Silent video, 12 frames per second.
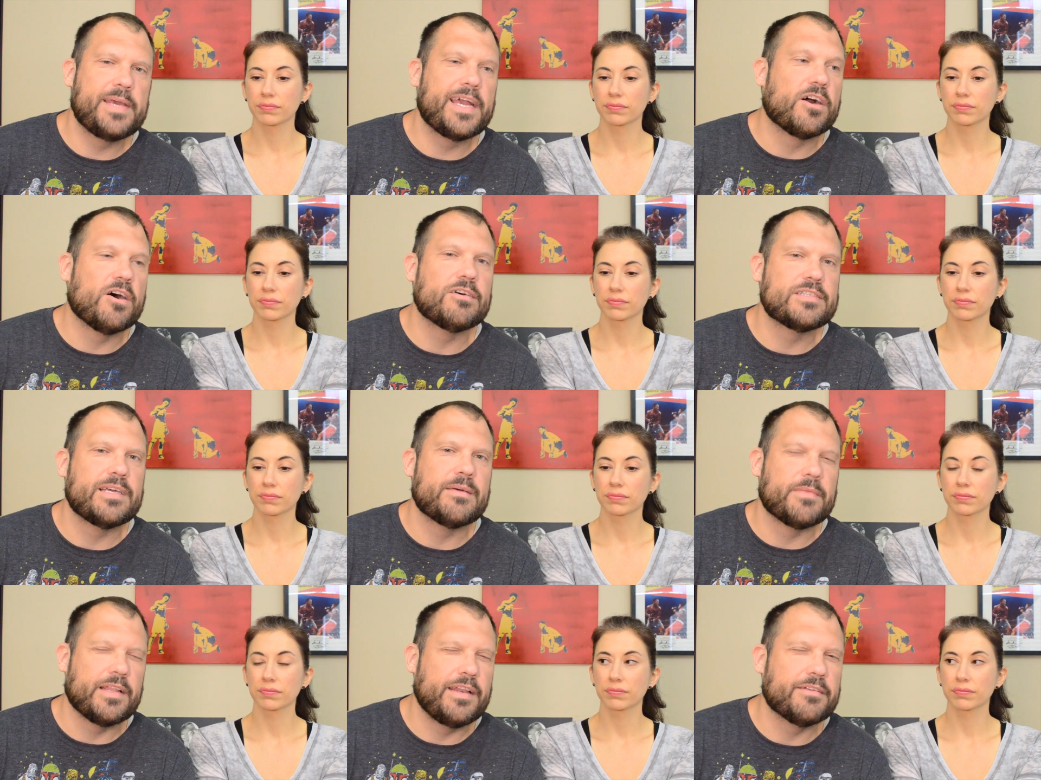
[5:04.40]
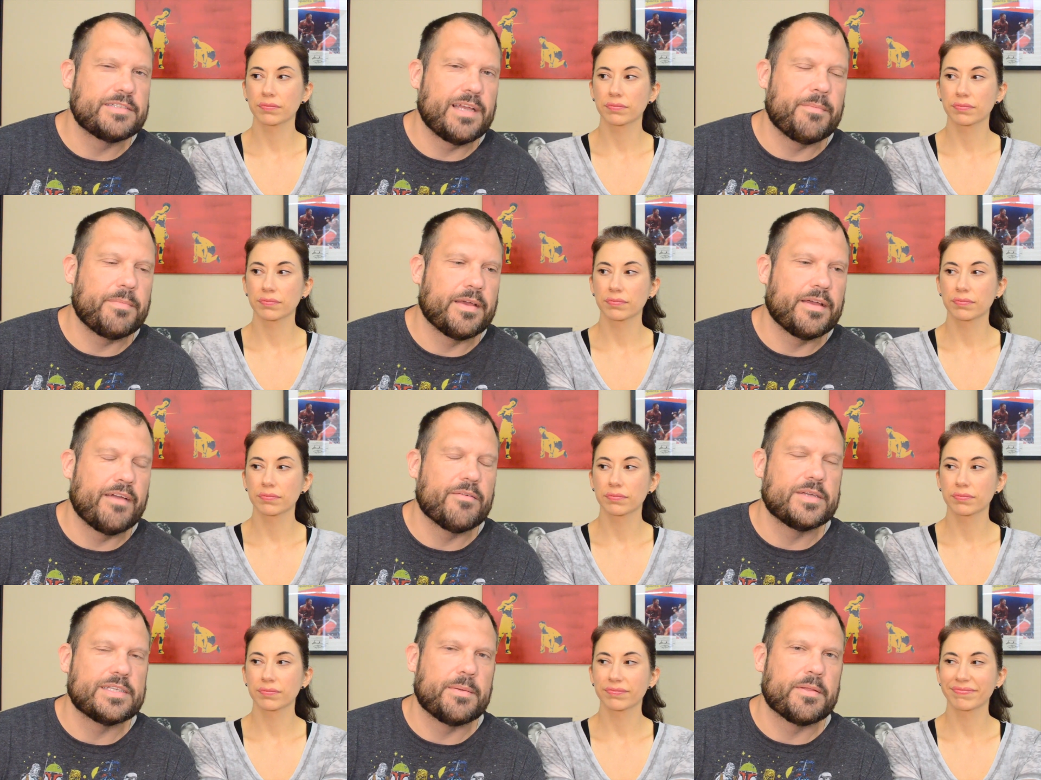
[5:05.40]
Speaker 1: P N calls him the lineal champion,
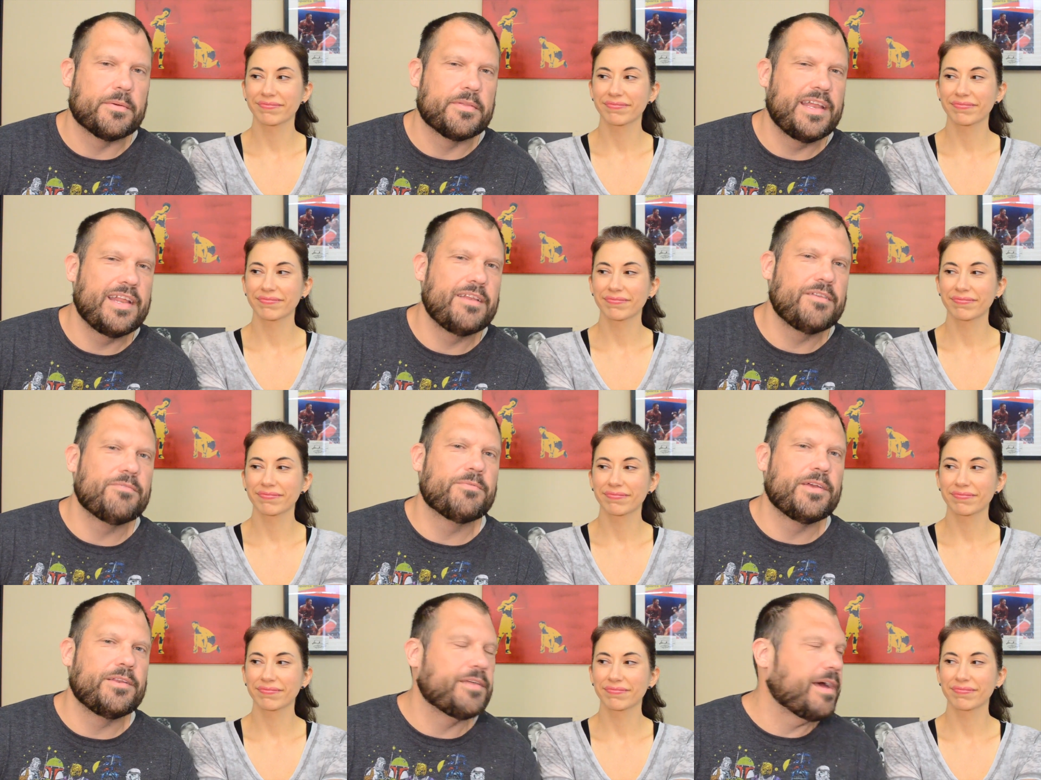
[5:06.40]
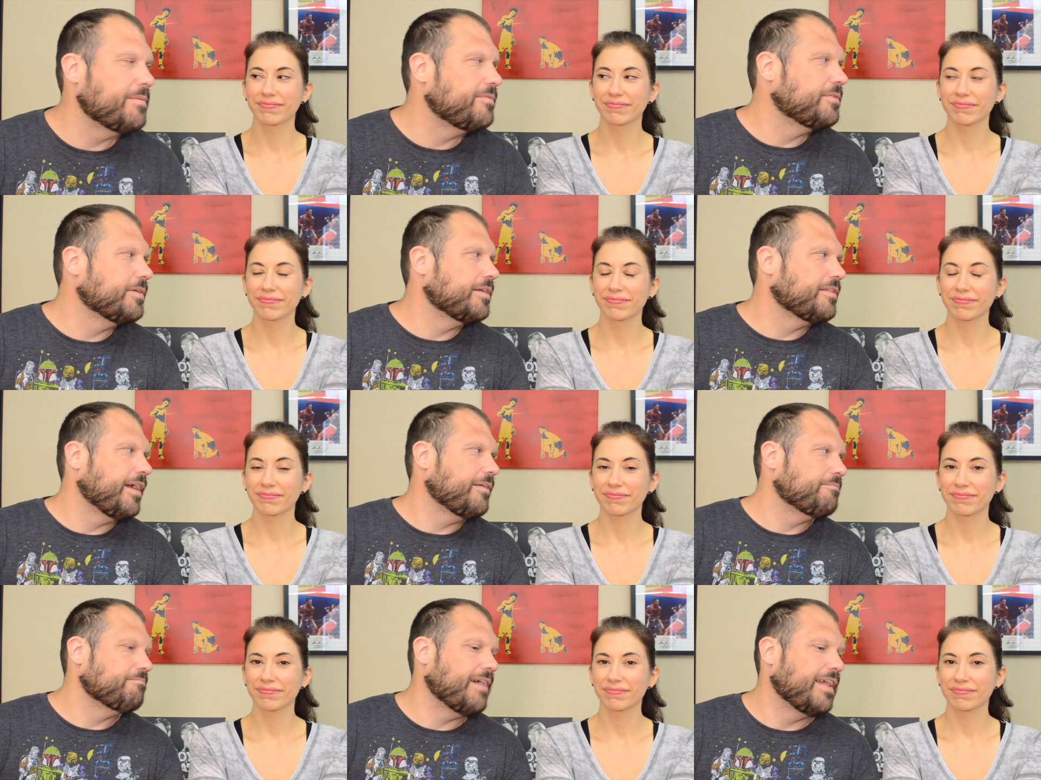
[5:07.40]
heavyweight champion of the world. They didn't really do that before
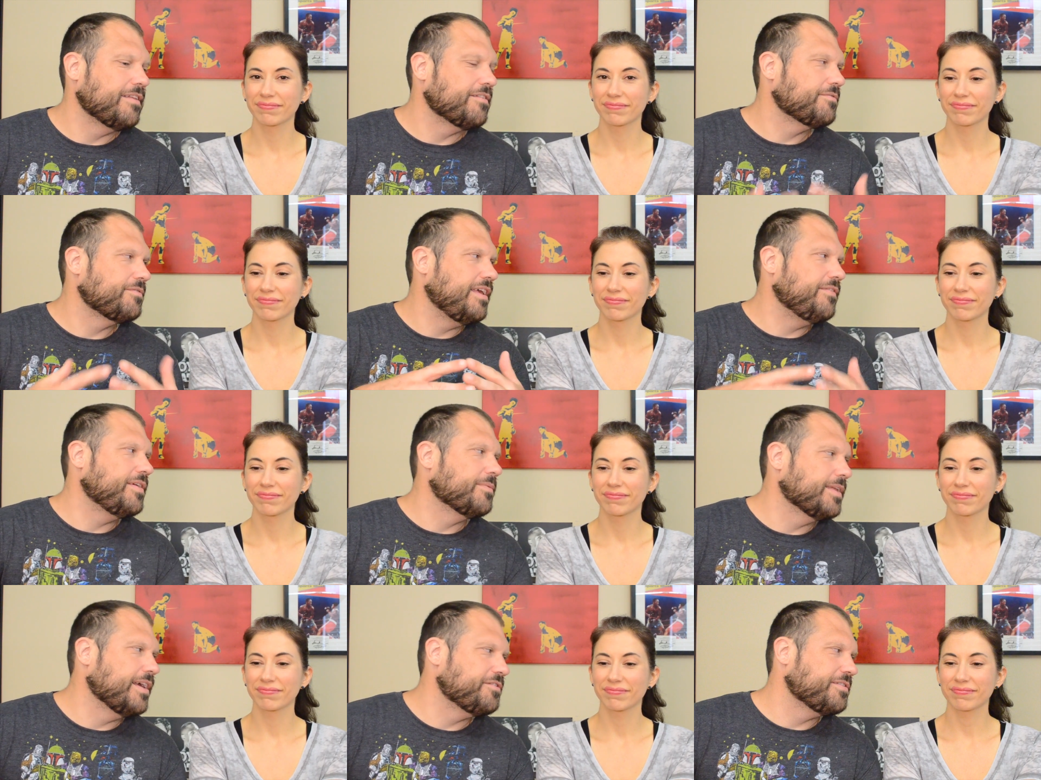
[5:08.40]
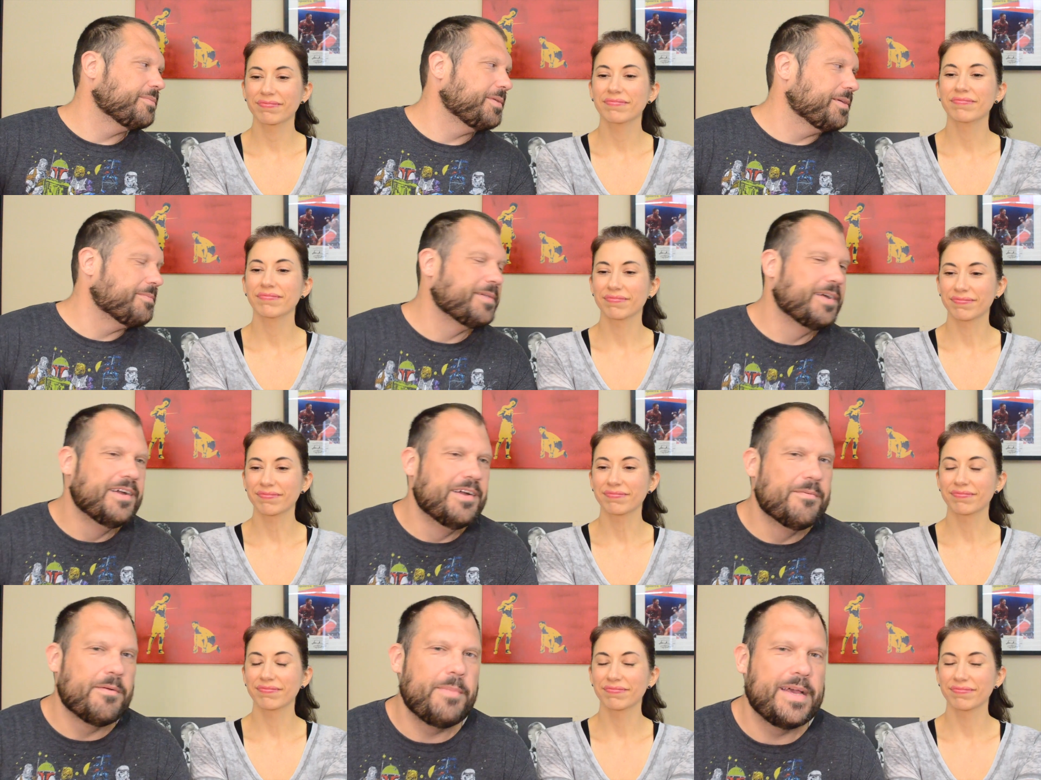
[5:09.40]
they had this T V relationship with him.
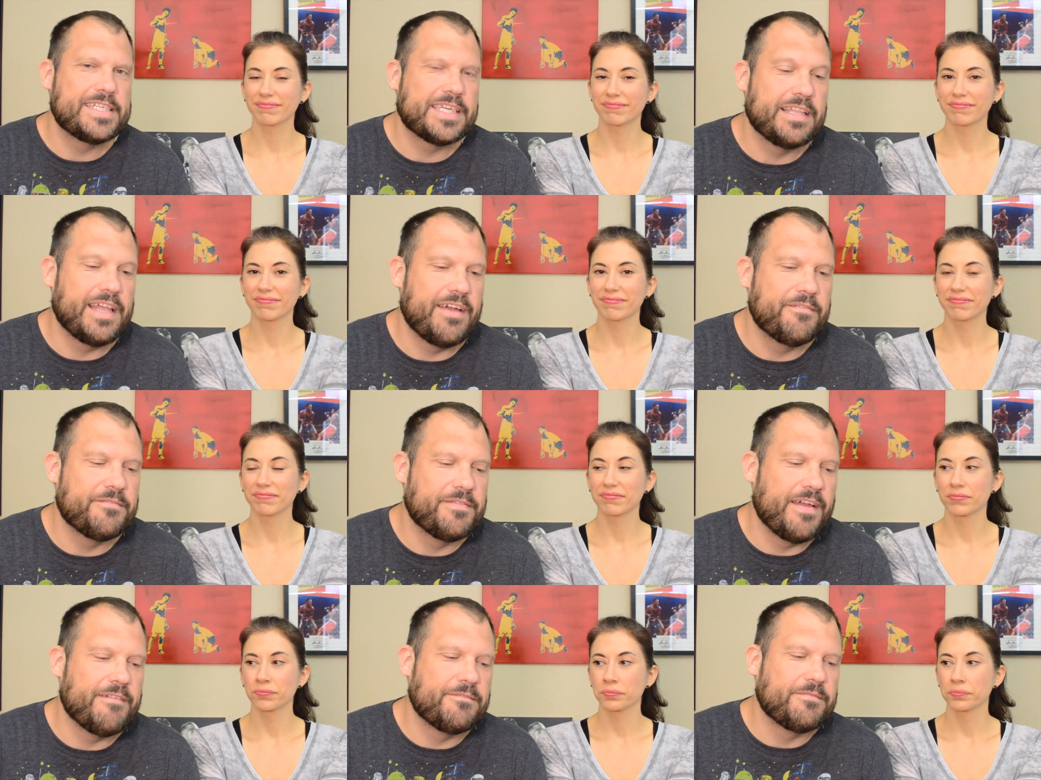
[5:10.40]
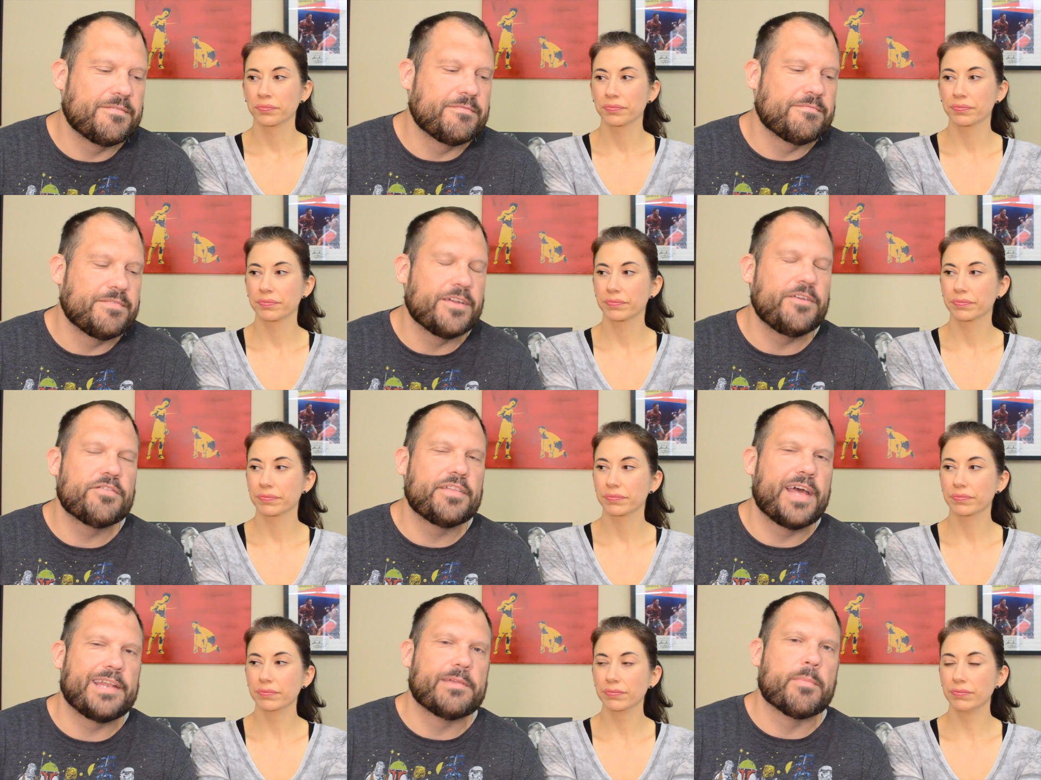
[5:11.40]
But basically, they've they've they're
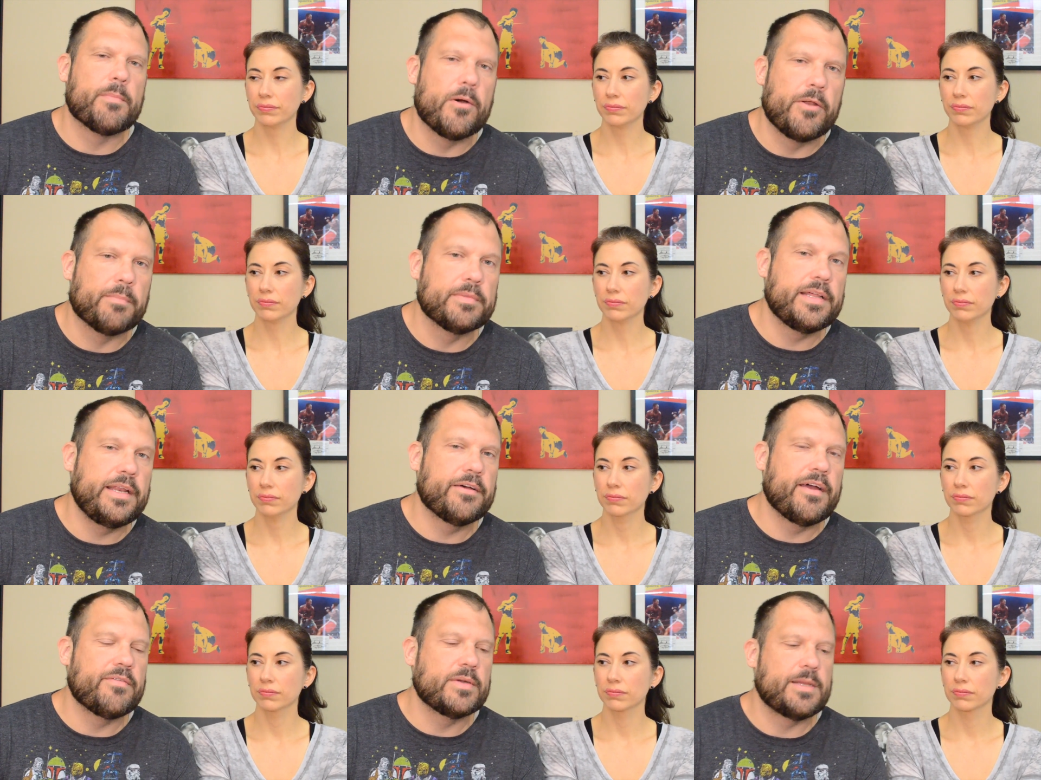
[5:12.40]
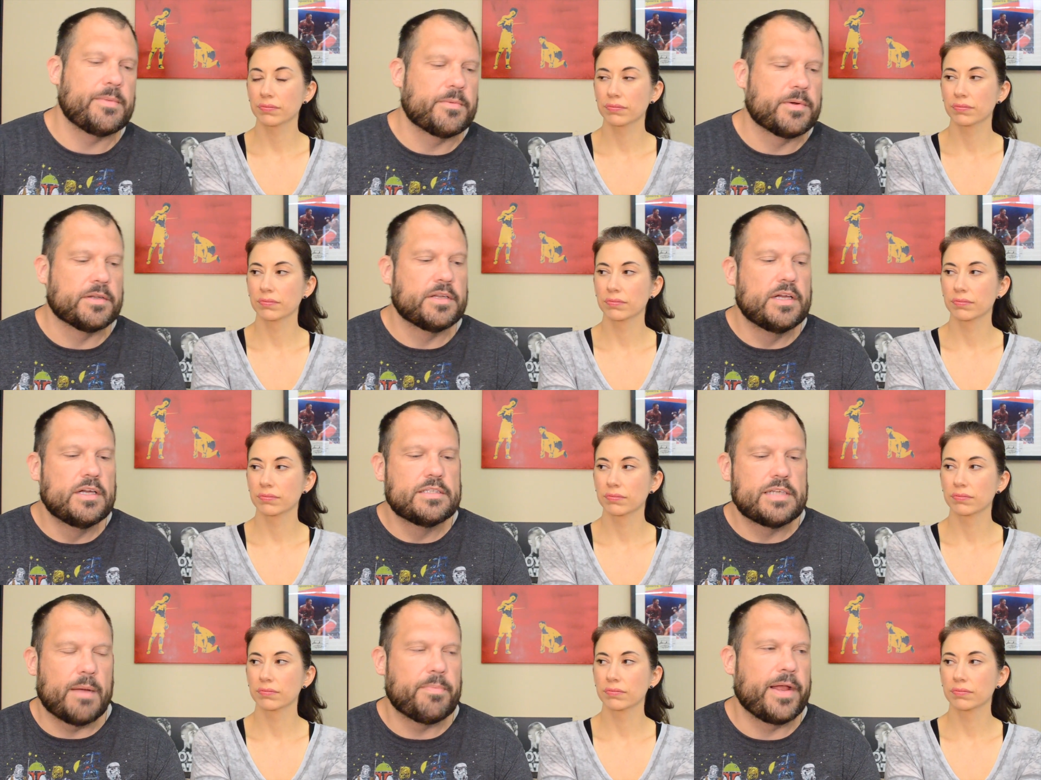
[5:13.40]
using that to promote him. Lineal heavyweight champion of the world.
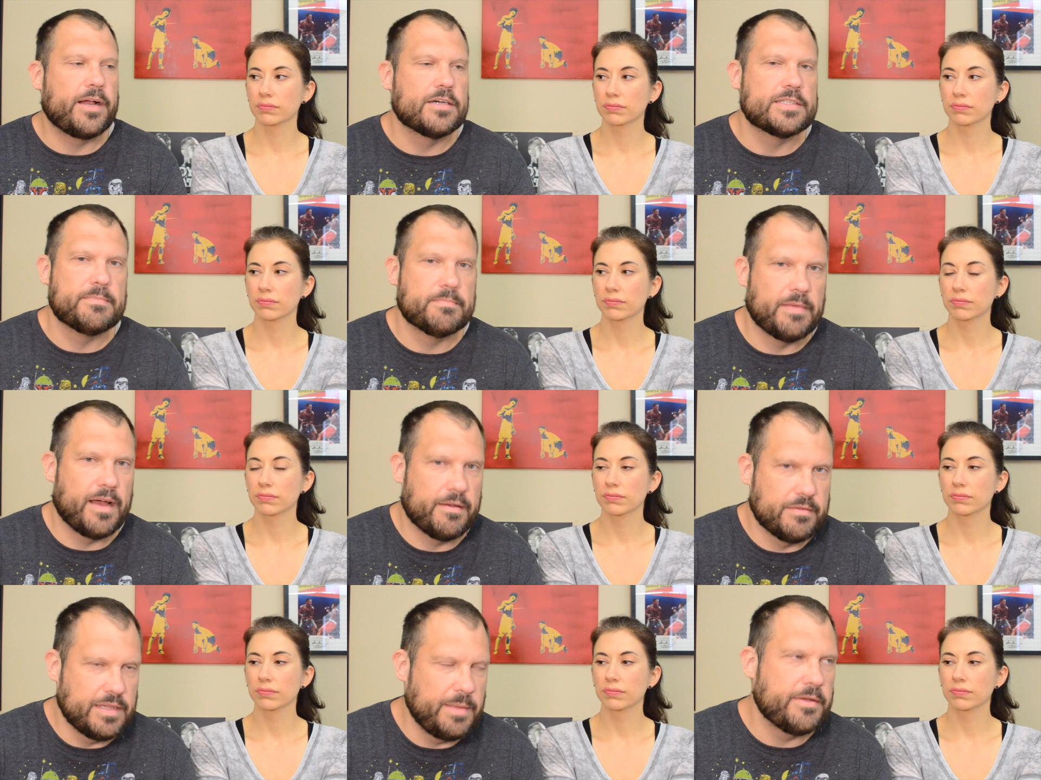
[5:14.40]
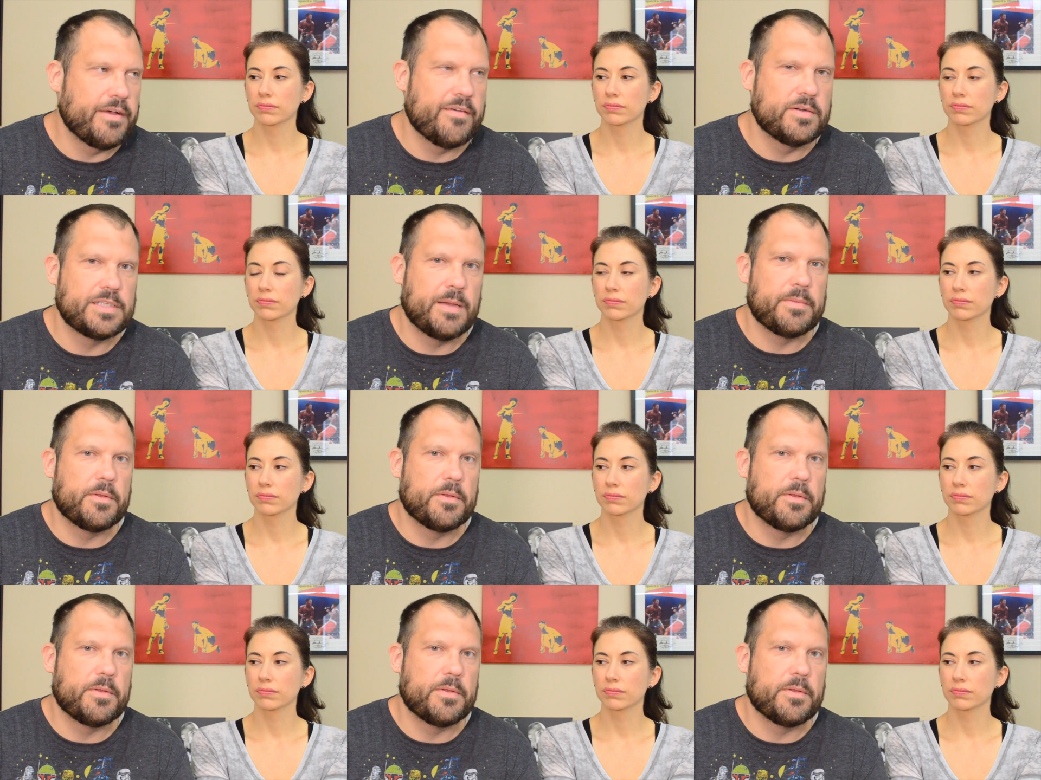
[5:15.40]
Top Rank calls him lineal heavyweight champion